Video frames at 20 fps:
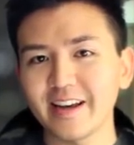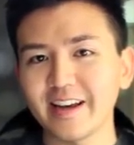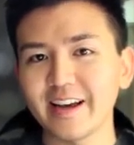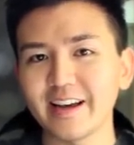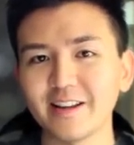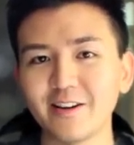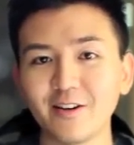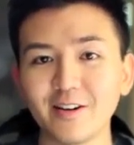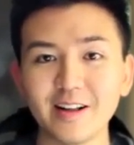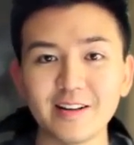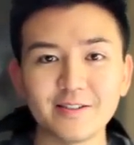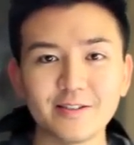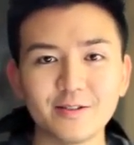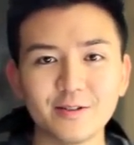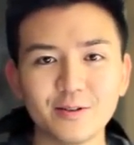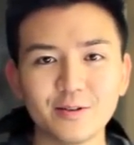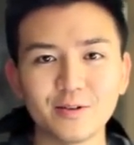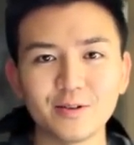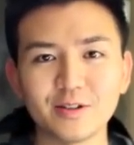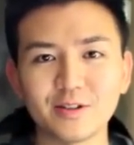And all I have
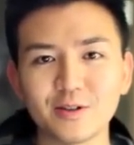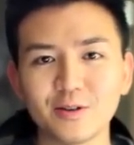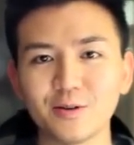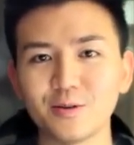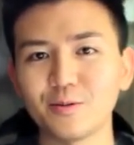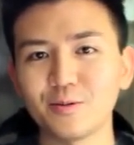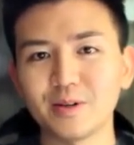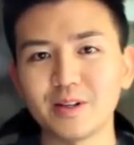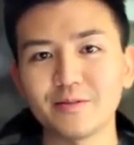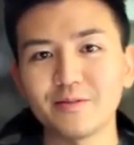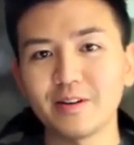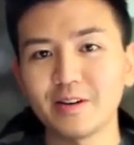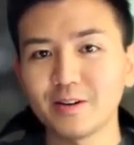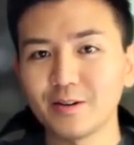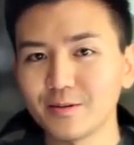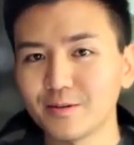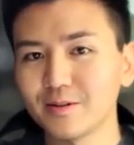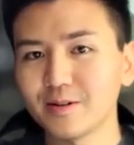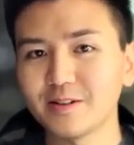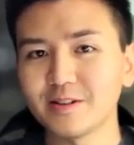to do is go whenever I
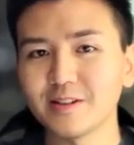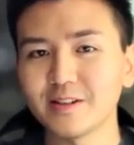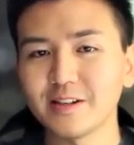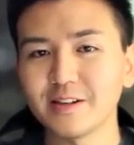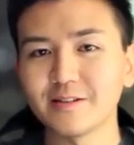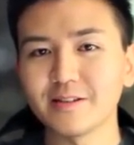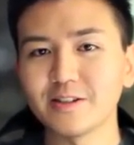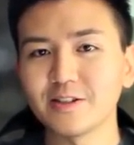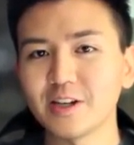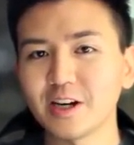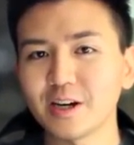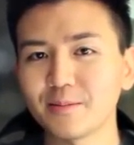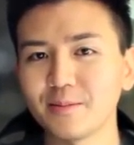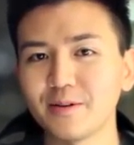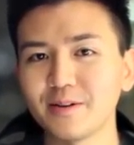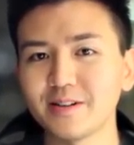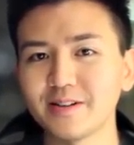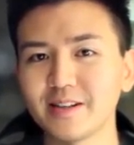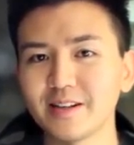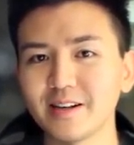go through the security
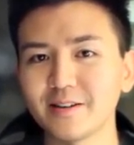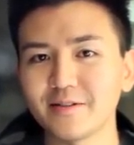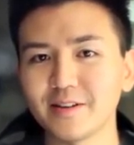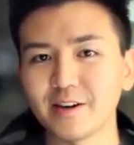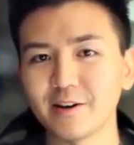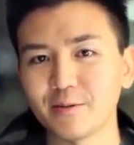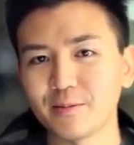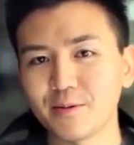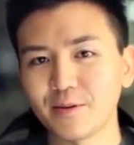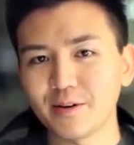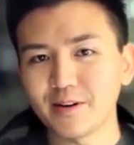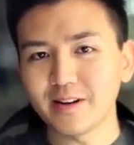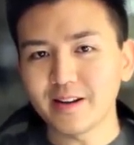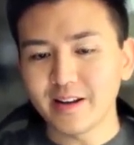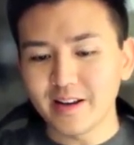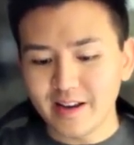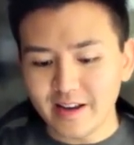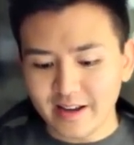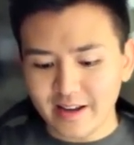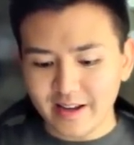checkpoints at every airport,
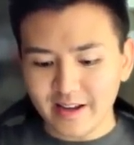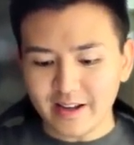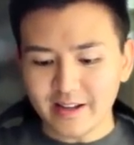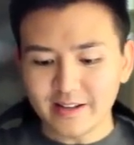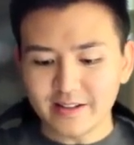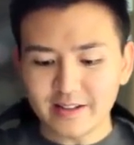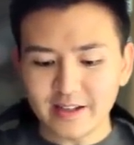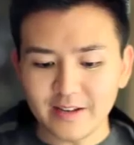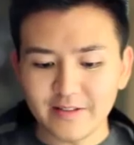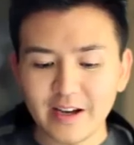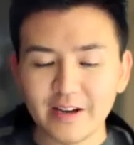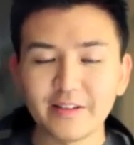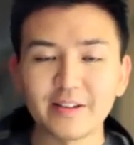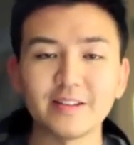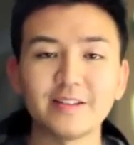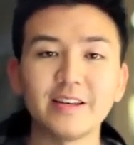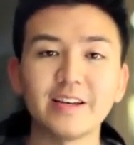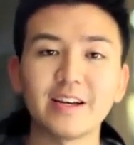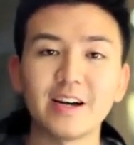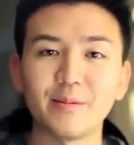instead of
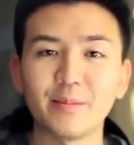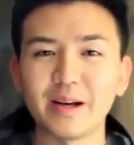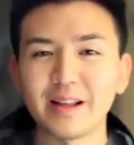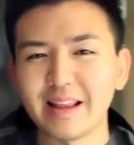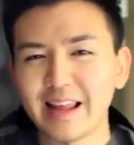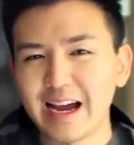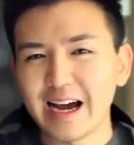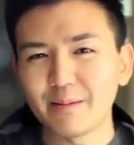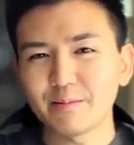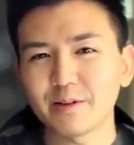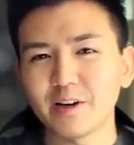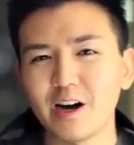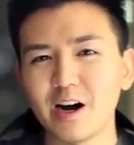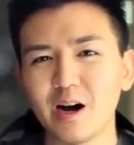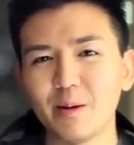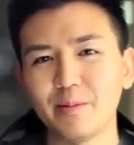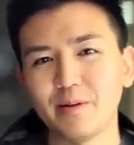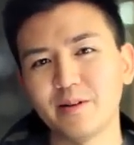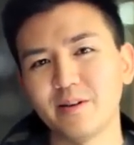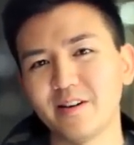having to take out my
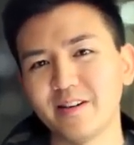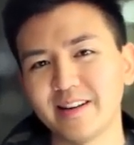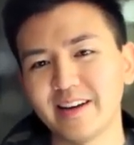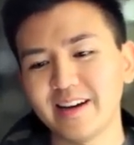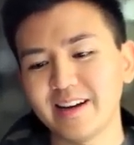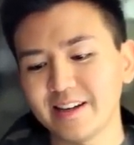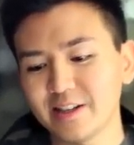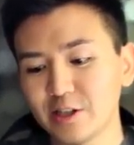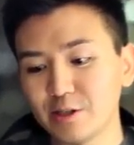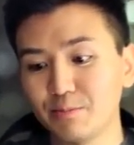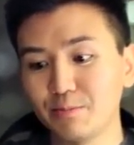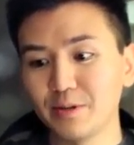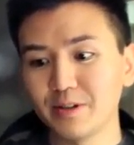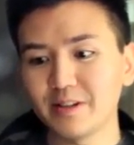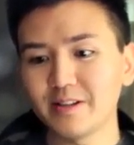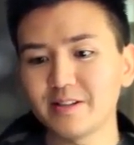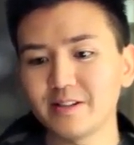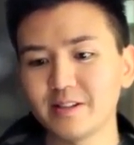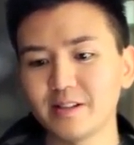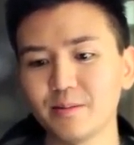laptop and all that, I just put
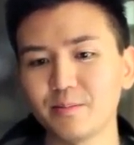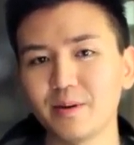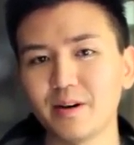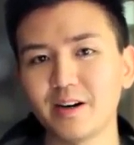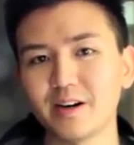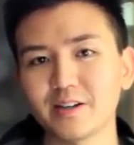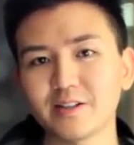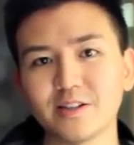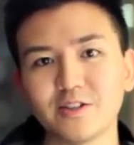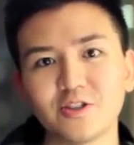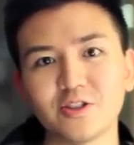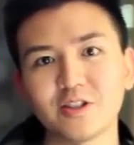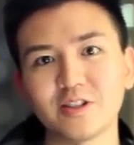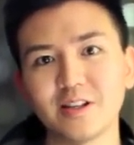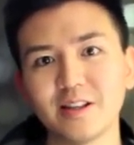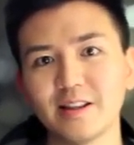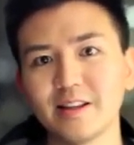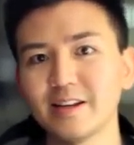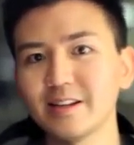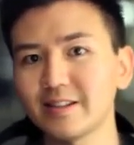this in the box and
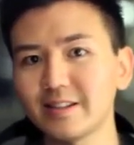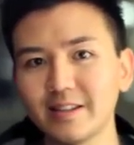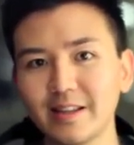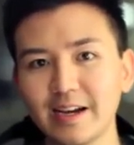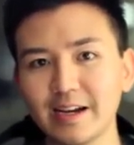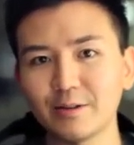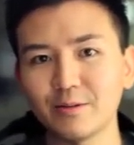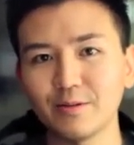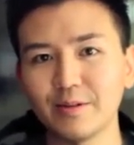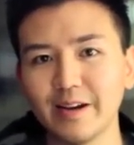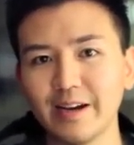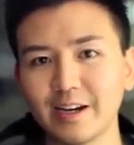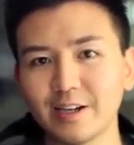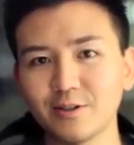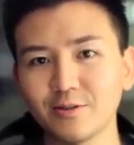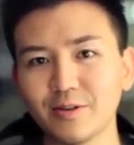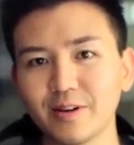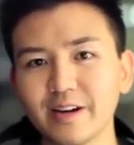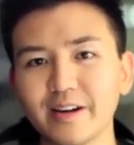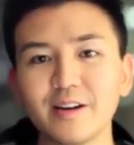just let it slide through the
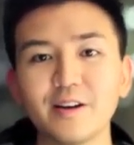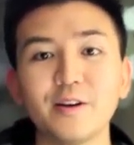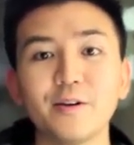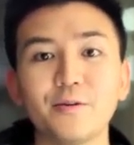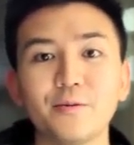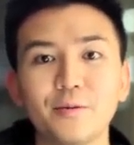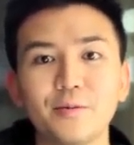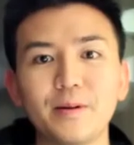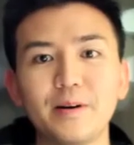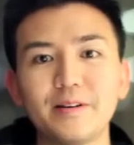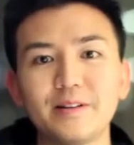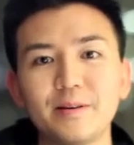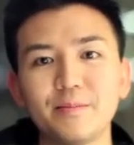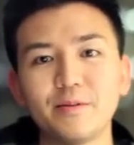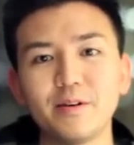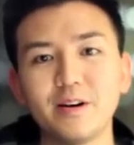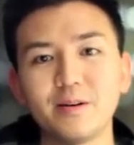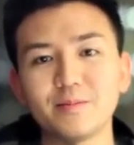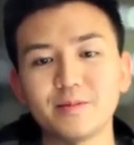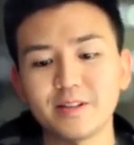x-ray without any
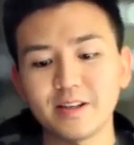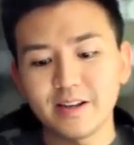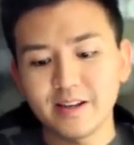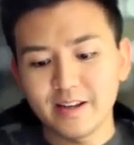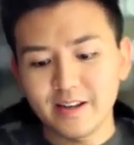problems.